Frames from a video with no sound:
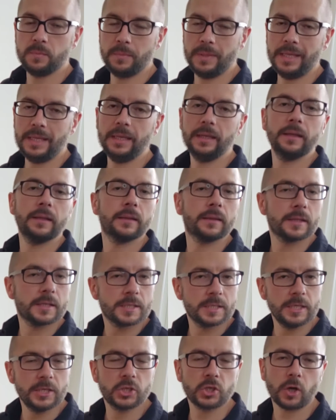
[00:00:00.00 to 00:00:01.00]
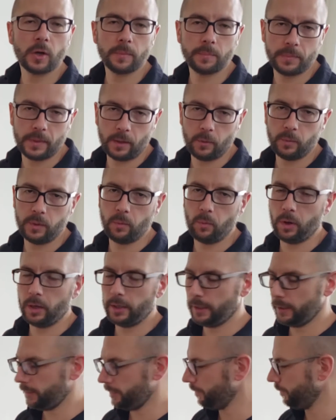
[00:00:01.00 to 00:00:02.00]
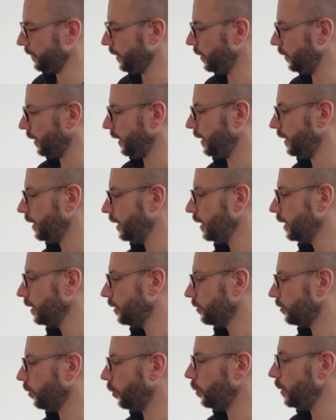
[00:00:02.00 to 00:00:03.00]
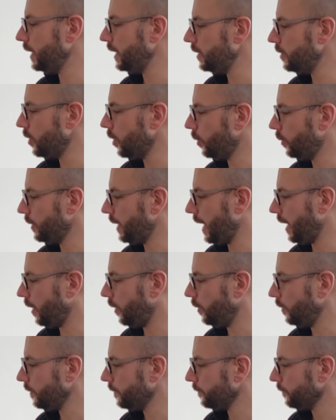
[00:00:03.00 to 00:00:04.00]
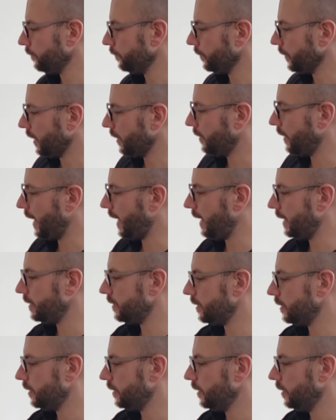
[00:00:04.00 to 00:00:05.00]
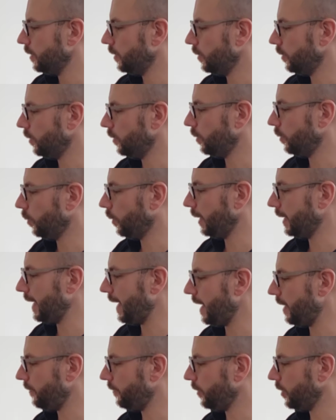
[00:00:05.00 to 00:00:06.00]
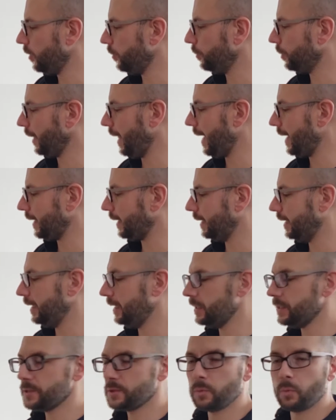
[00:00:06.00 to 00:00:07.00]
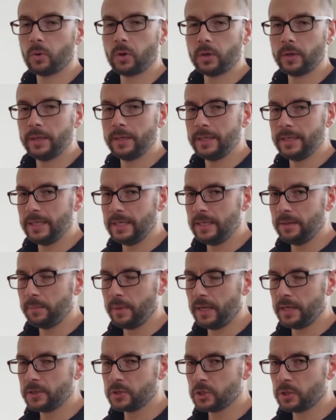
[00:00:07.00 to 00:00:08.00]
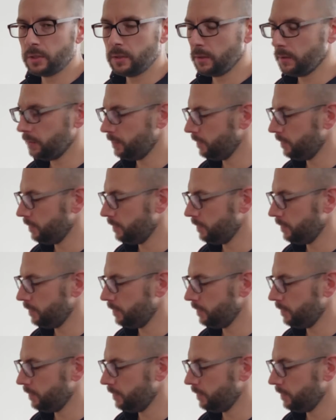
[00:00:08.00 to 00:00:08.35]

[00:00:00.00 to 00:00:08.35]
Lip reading: me the C sharp that we wanted. Okay, so we know now that whatever black keys were in E major,